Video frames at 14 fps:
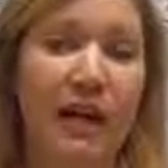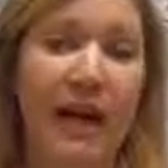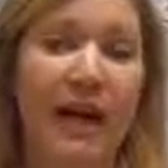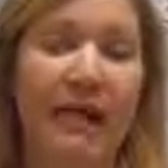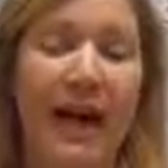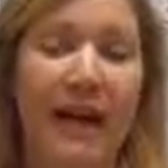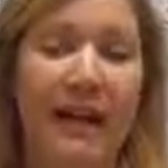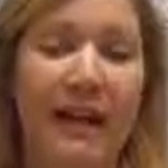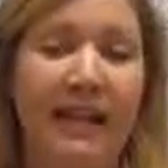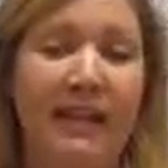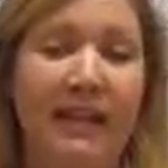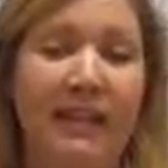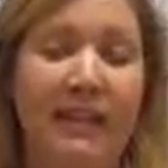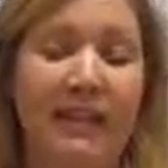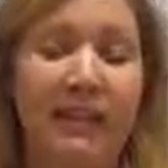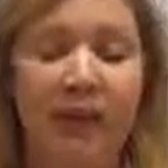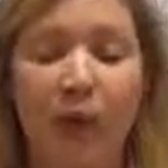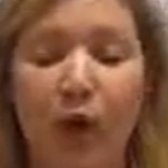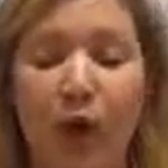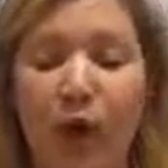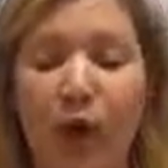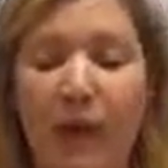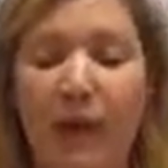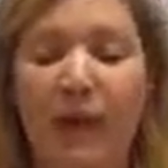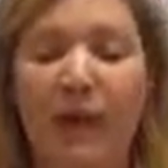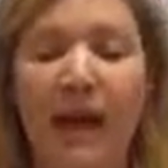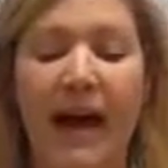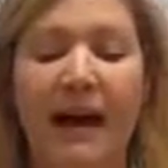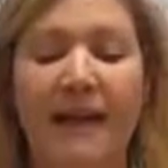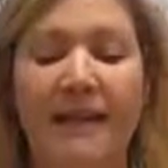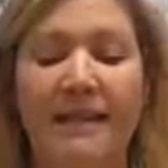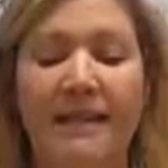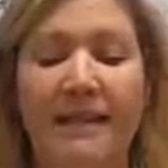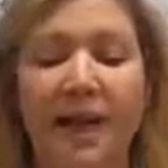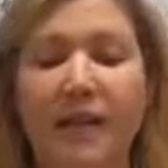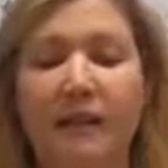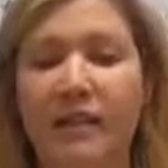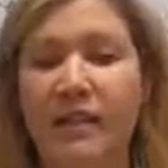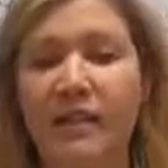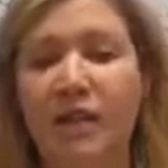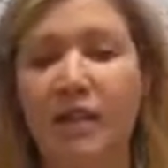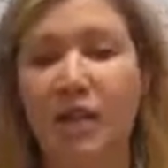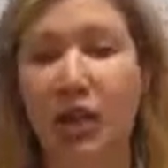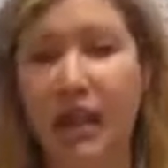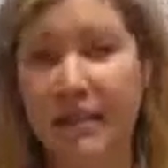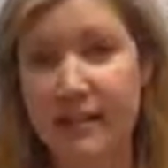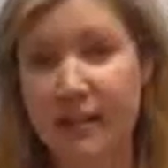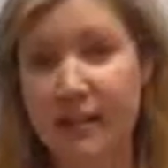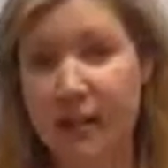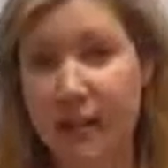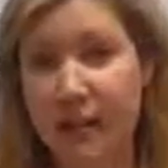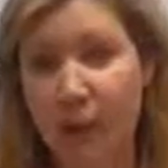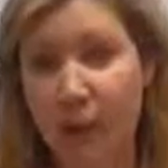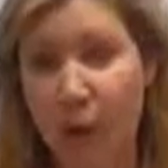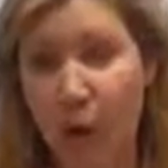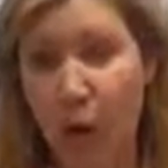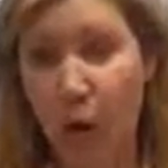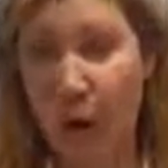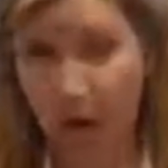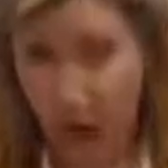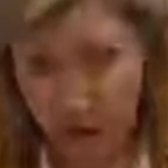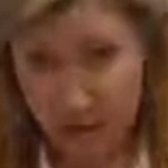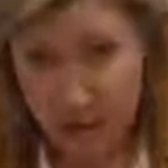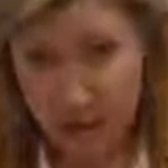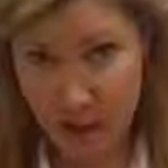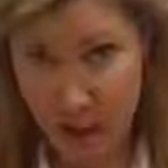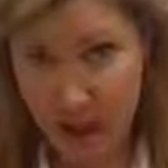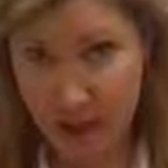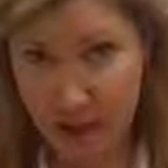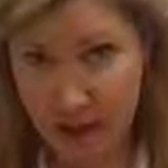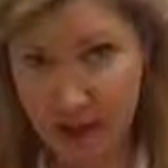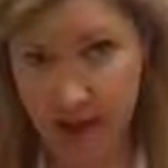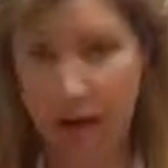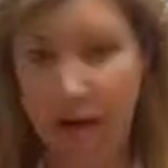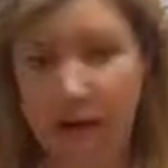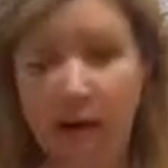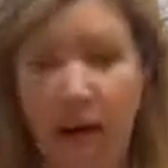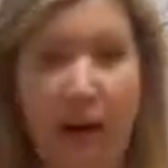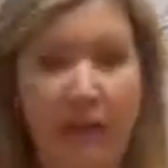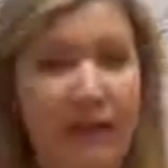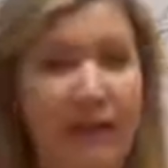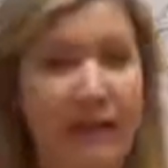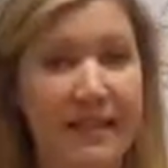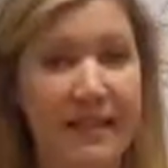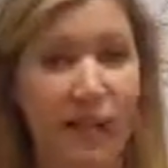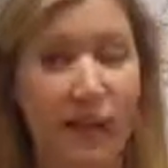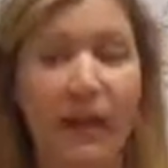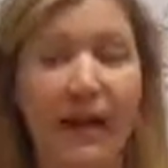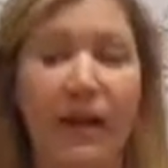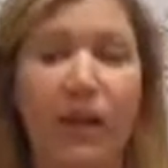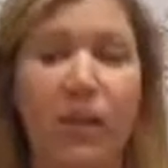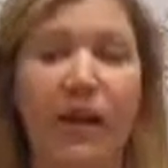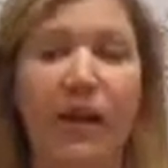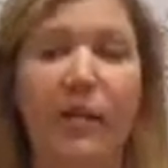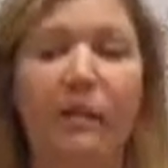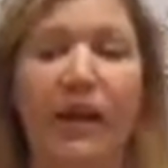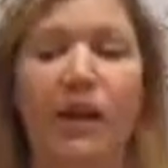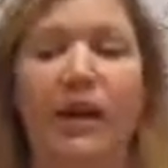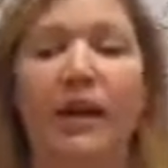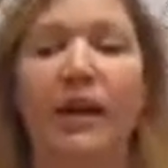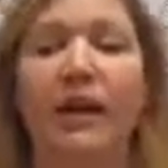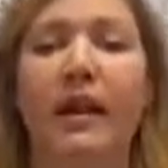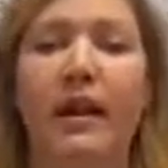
and that is a different program, and that itself is just the weight loss component, not the physical therapy component,